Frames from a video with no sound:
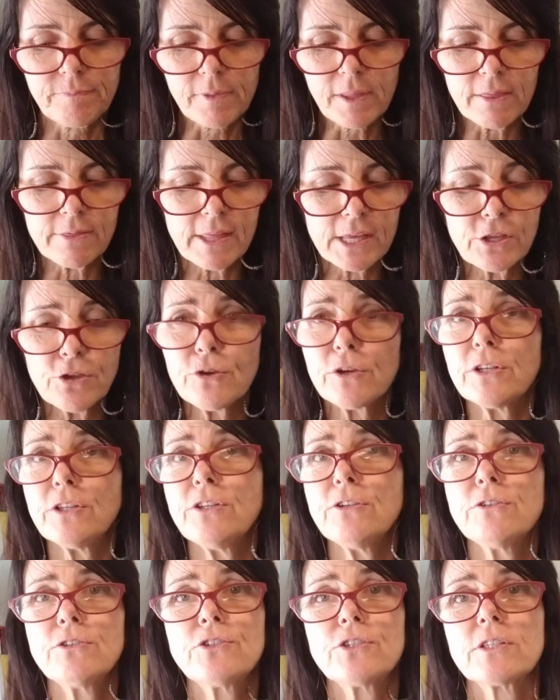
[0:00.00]
that you can
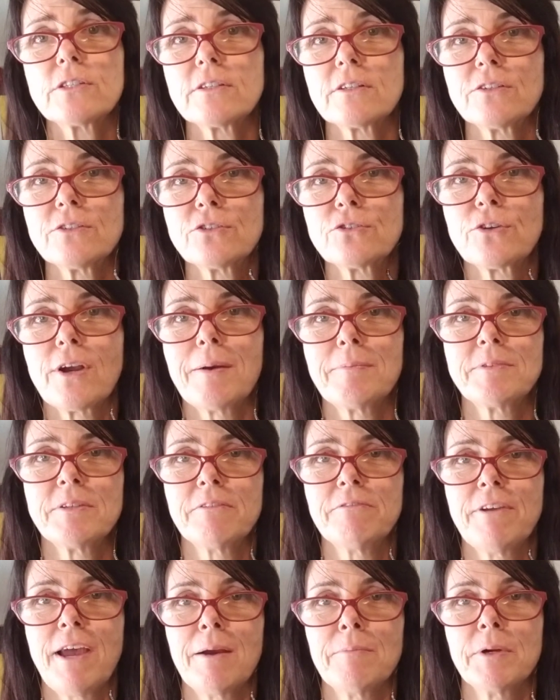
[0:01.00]
use just little scraps of
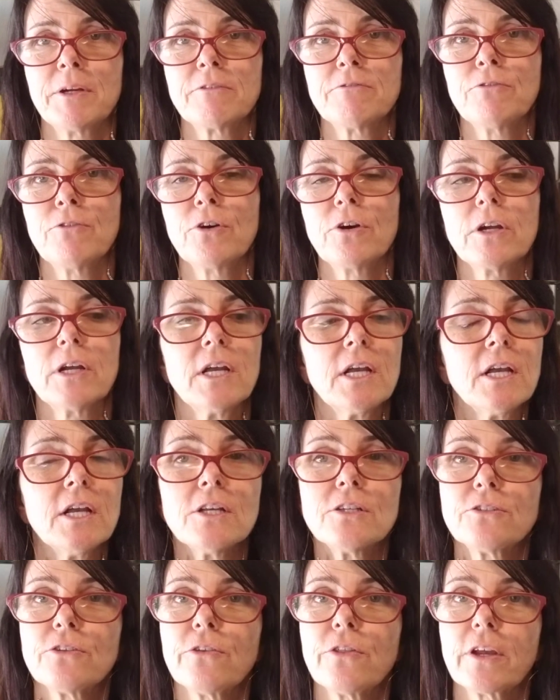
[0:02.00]
fabric for.
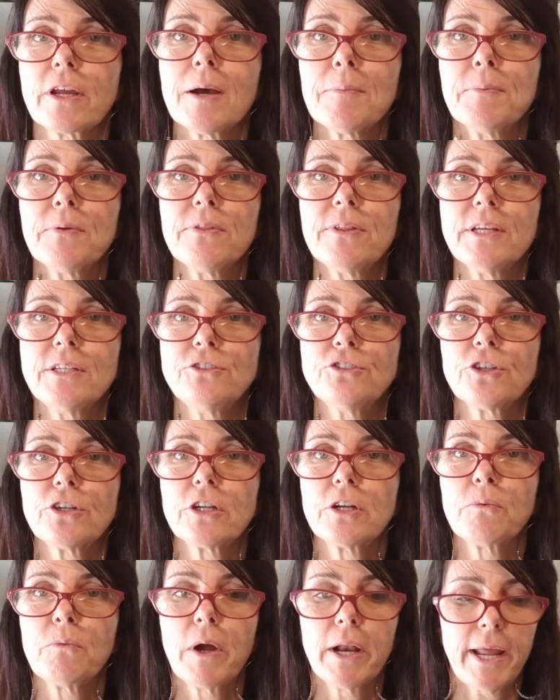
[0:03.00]
So the couple things you're going
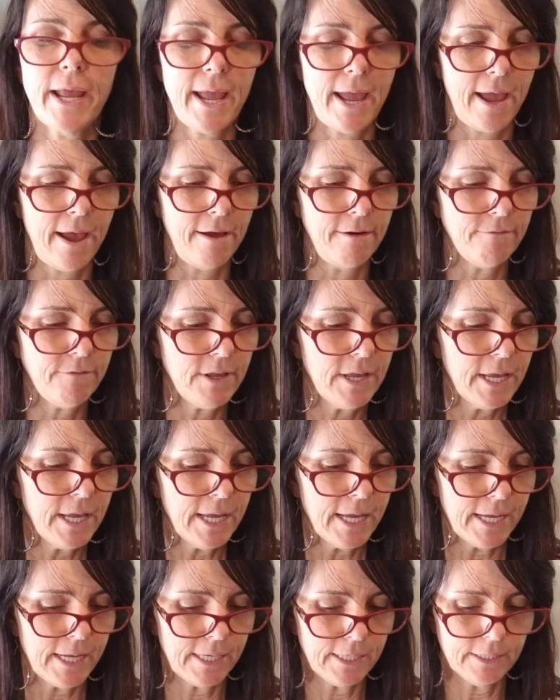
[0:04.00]
to want to have
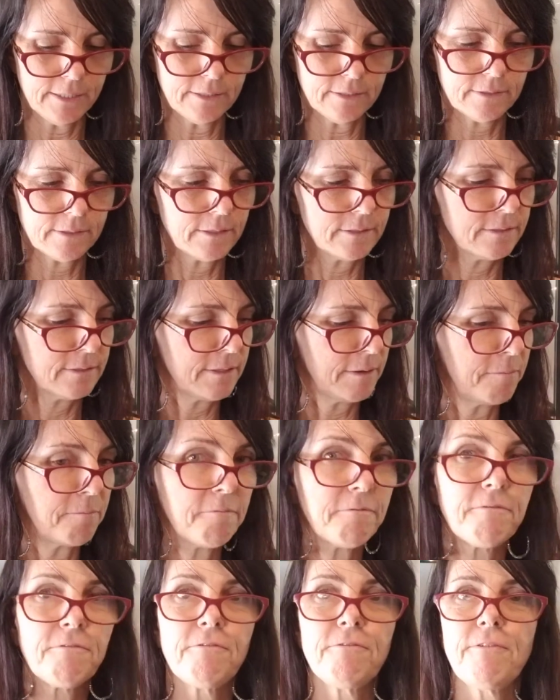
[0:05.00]
is some
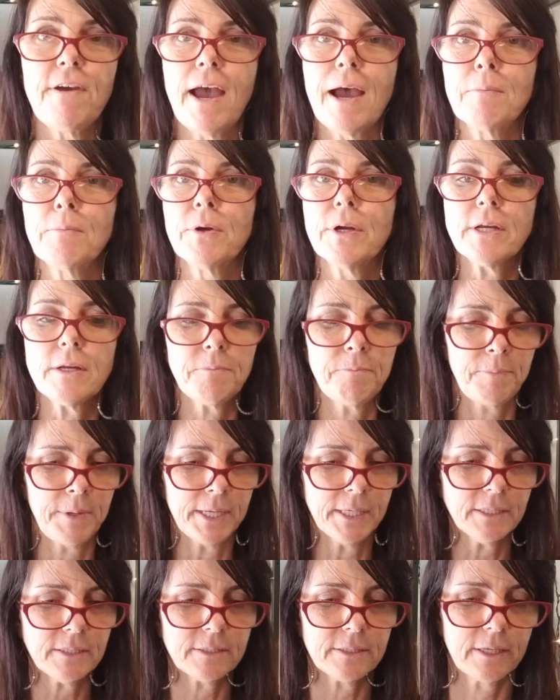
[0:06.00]
fabric
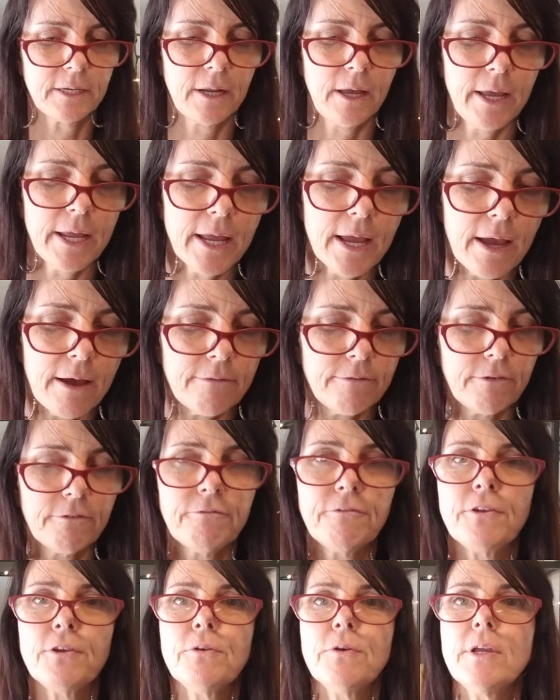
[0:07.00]
bits, and I have a
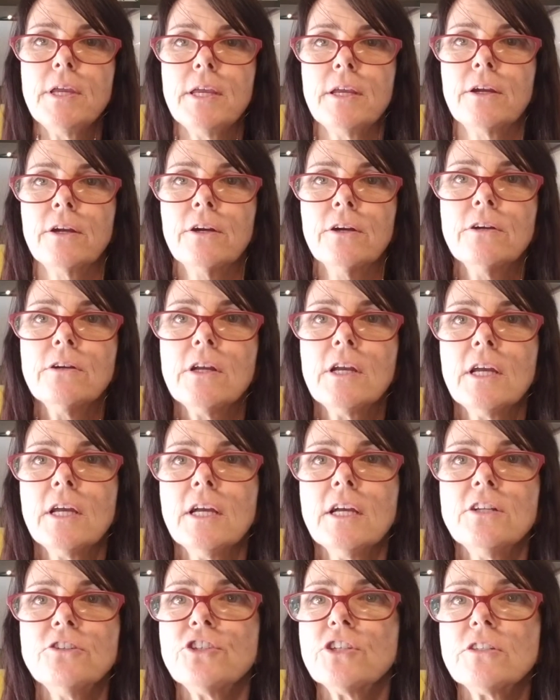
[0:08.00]
few here.
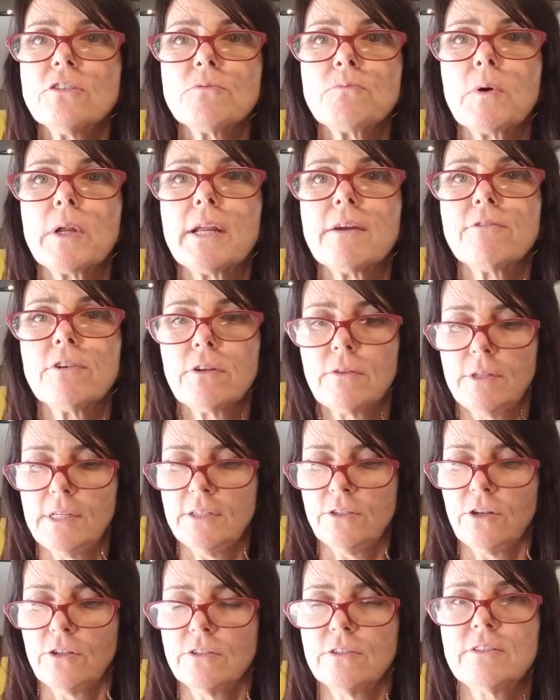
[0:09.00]
Just whatever, these
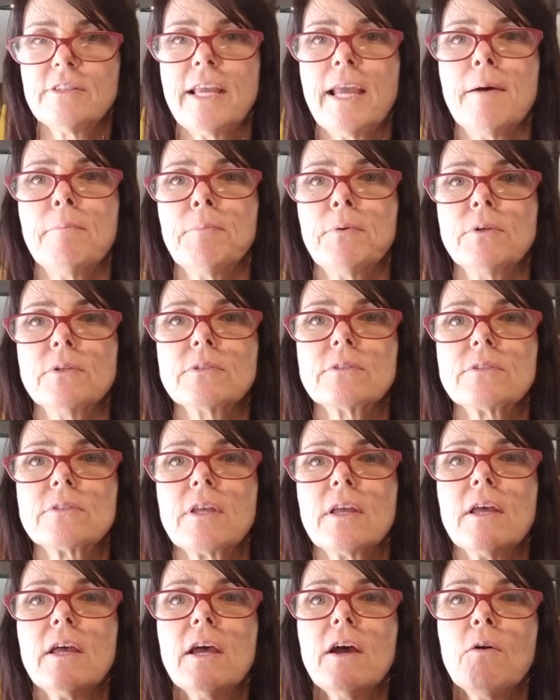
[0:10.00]
are samples.
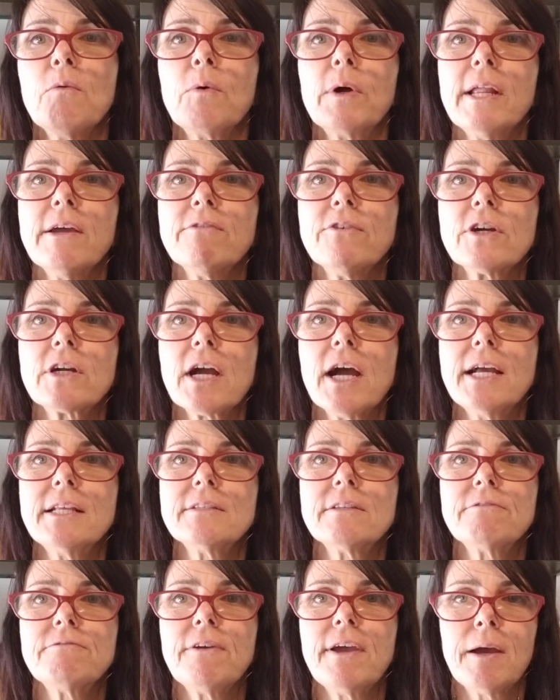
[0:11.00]
Whatever kinds
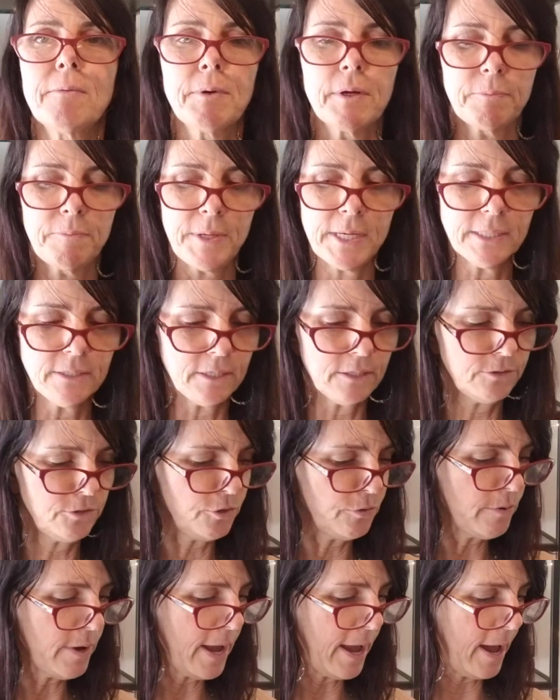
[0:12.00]
of fabric pieces
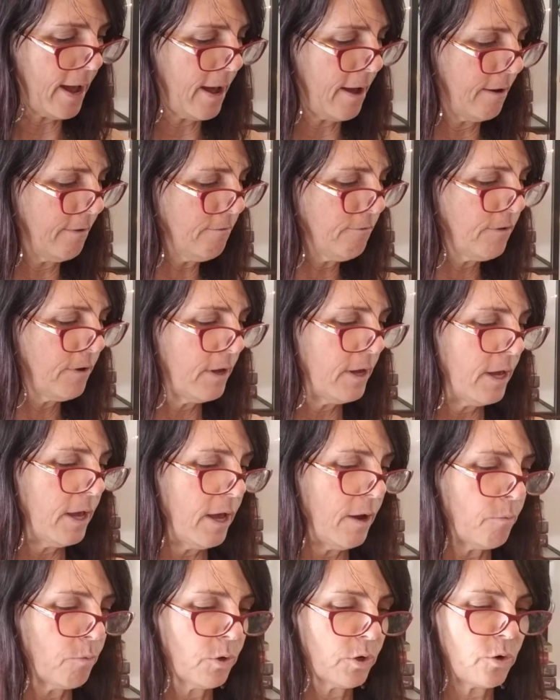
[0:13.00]
you have.
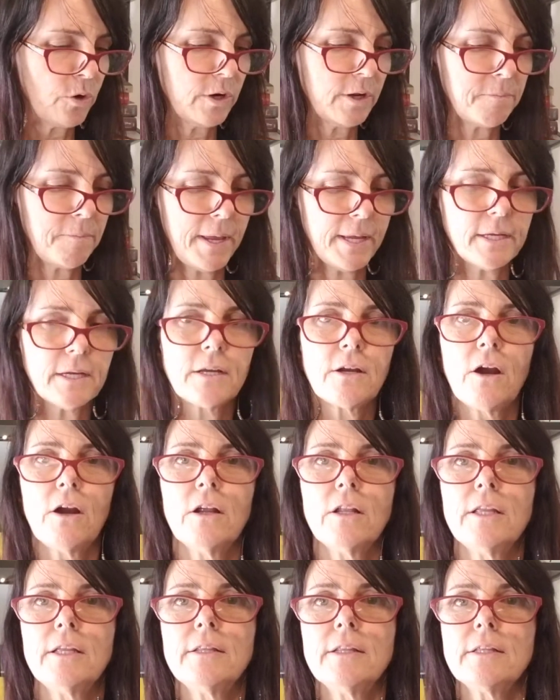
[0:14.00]
We're going to make a
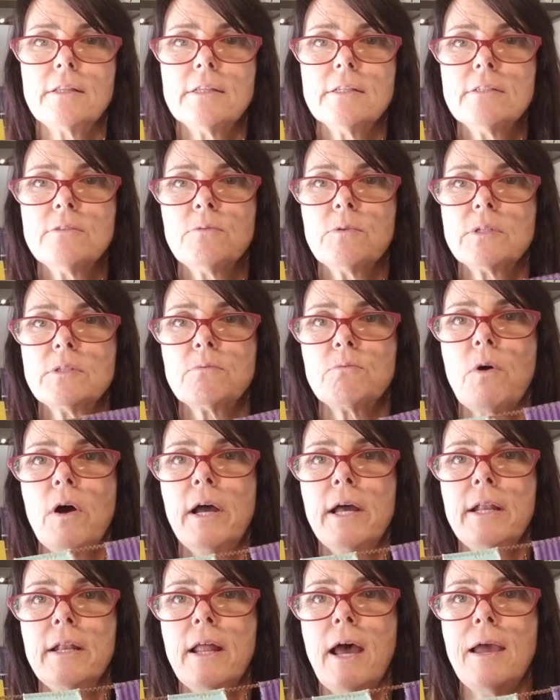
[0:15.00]
garland this was
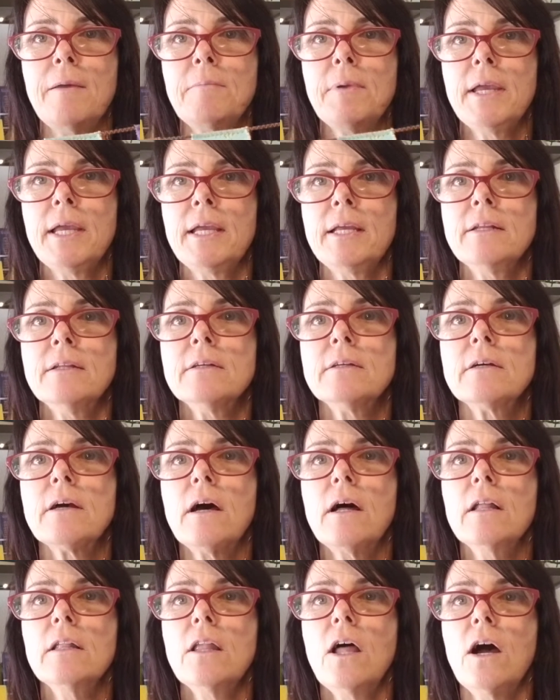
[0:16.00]
one I made
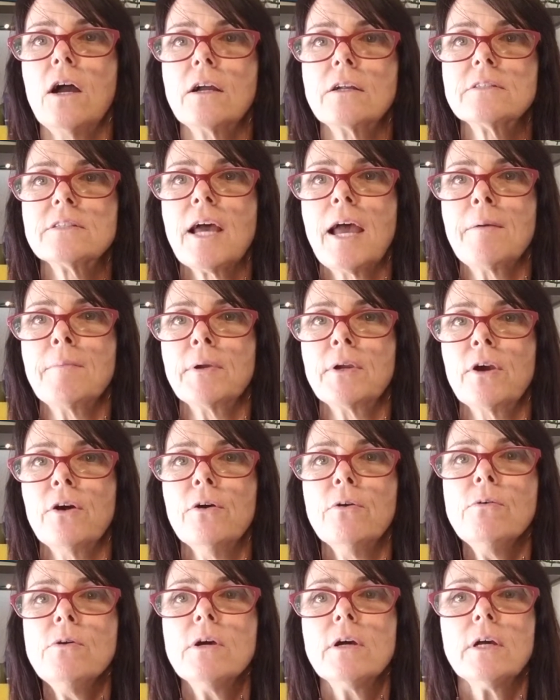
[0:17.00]
a long time
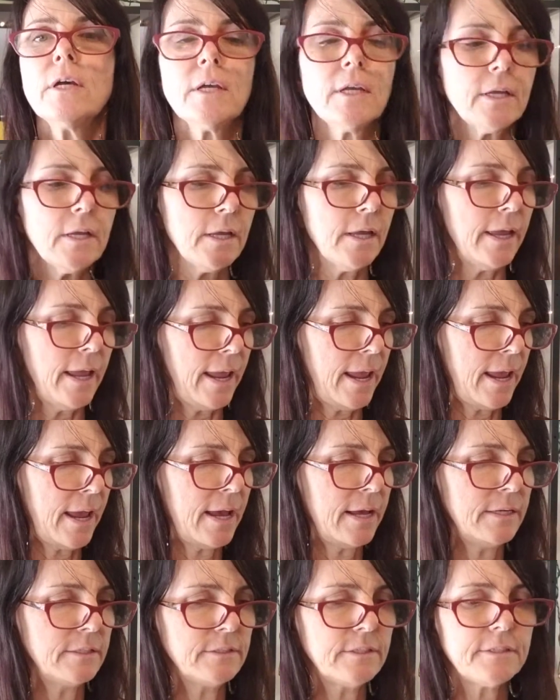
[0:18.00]
ago,
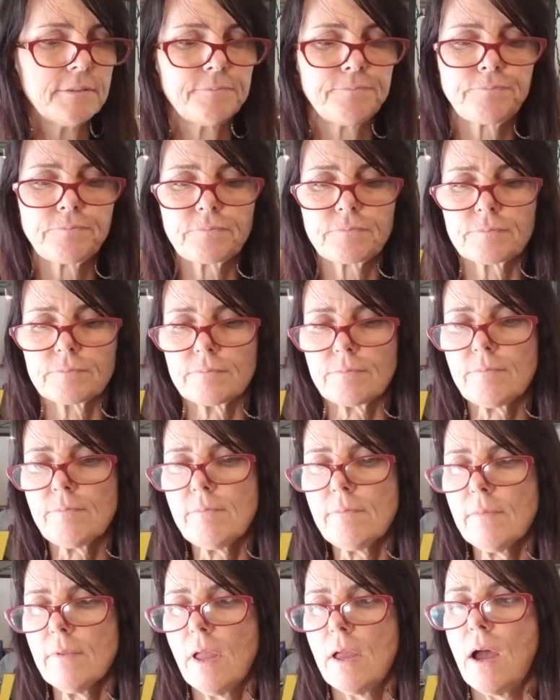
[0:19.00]
and
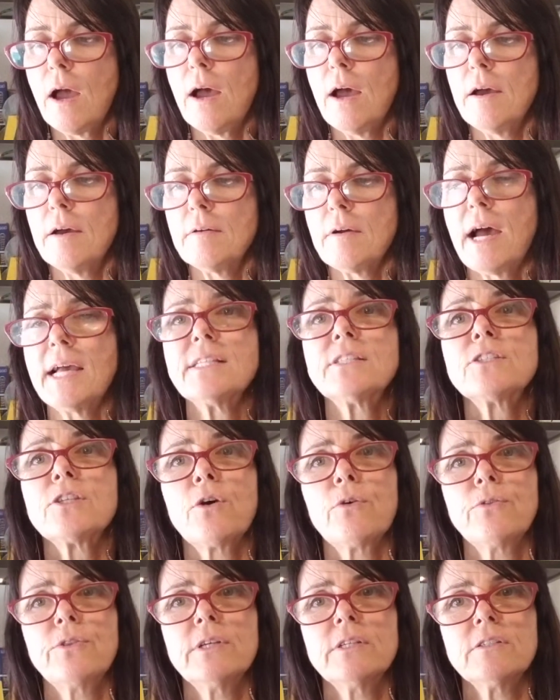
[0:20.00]
I
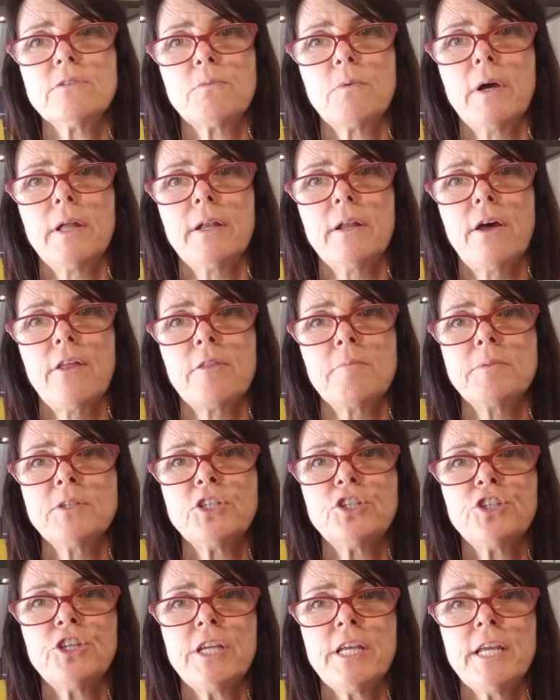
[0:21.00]
sewed this one on the
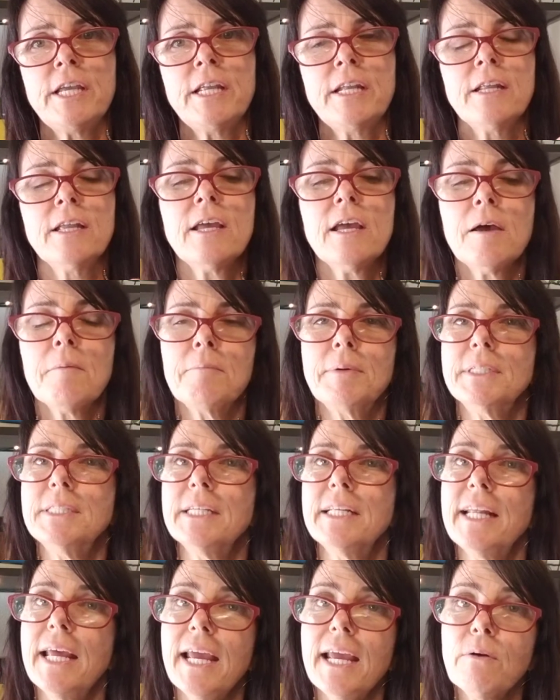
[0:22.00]
machine, but
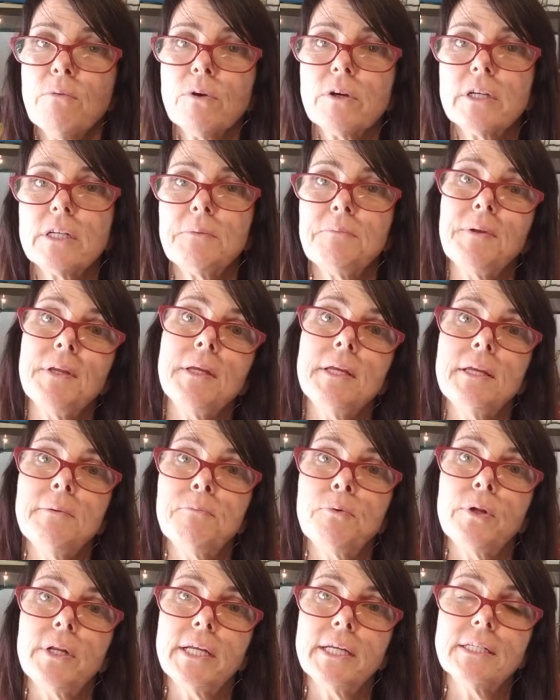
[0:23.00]
today we're going to be
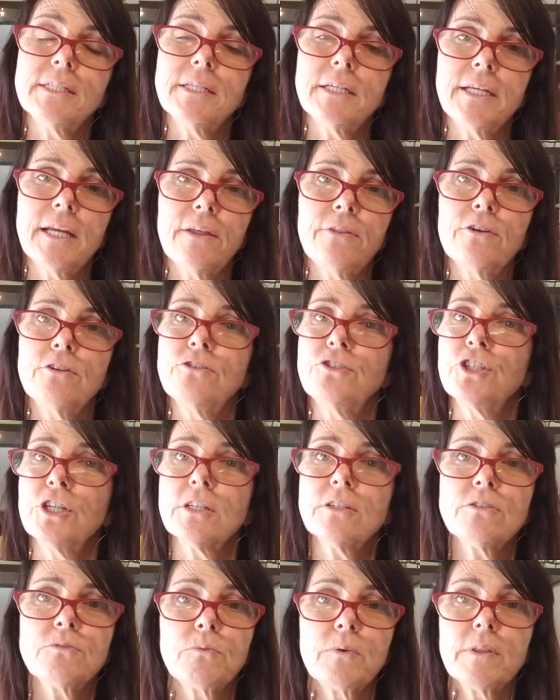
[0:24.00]
putting it together
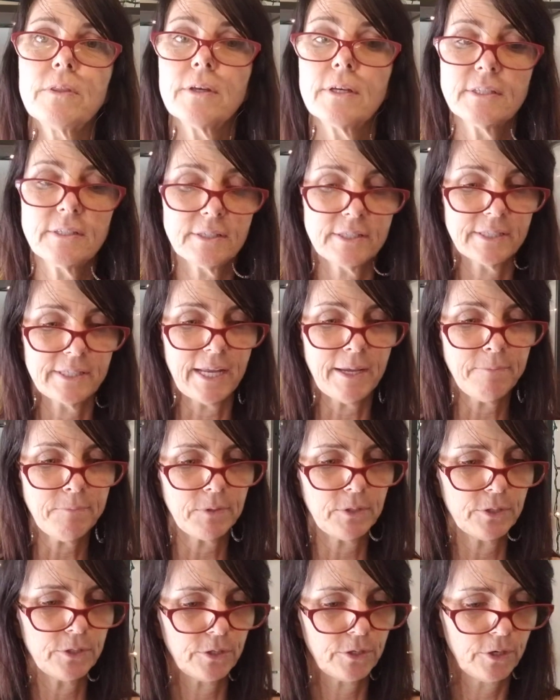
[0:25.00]
just with a
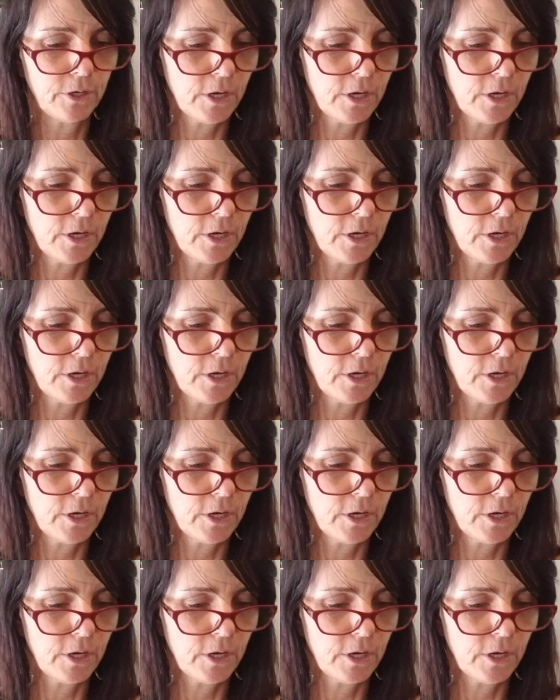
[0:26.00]
stapler.